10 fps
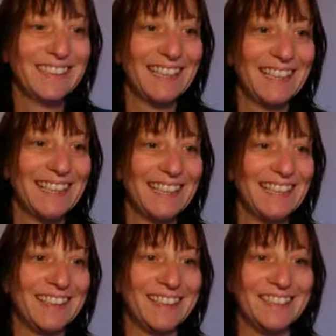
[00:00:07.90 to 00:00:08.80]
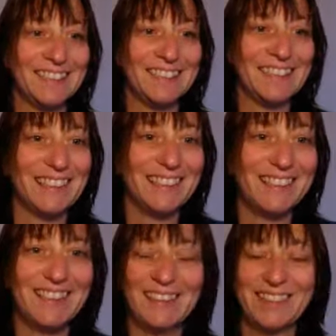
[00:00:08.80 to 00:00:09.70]
Hello.
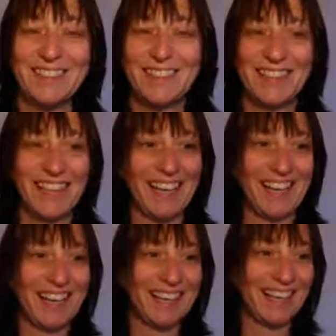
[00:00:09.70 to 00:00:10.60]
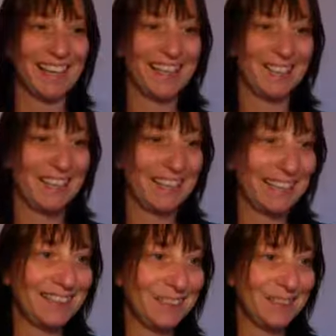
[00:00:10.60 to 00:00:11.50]
Hello. Okay. Yeah, we're
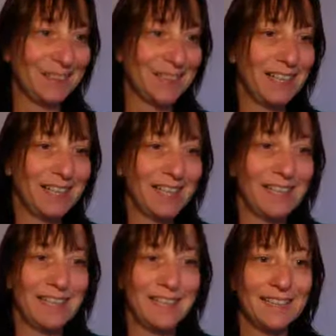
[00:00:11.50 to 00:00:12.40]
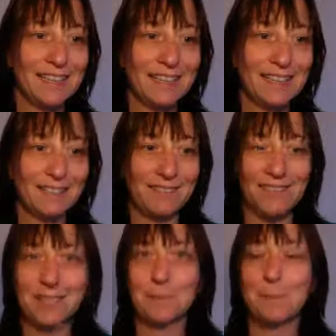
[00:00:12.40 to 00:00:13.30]
live. Lovely
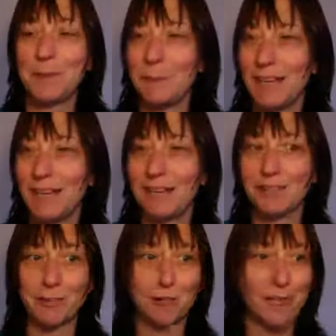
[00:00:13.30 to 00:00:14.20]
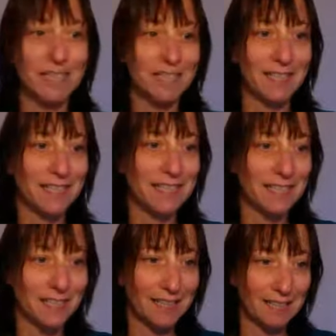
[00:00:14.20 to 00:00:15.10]
to be here on a Friday night.
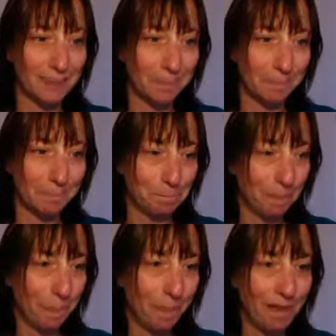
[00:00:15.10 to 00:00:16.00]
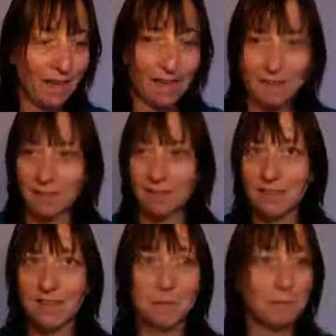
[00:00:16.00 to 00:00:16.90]
Um,
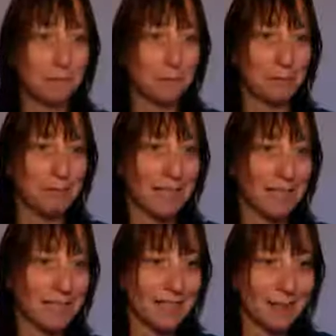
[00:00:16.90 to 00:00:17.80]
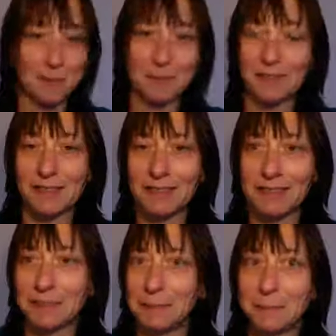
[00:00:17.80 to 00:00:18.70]
just coming from the rain, so
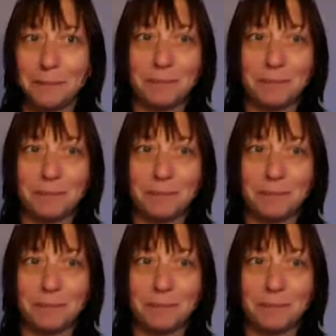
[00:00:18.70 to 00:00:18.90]
um,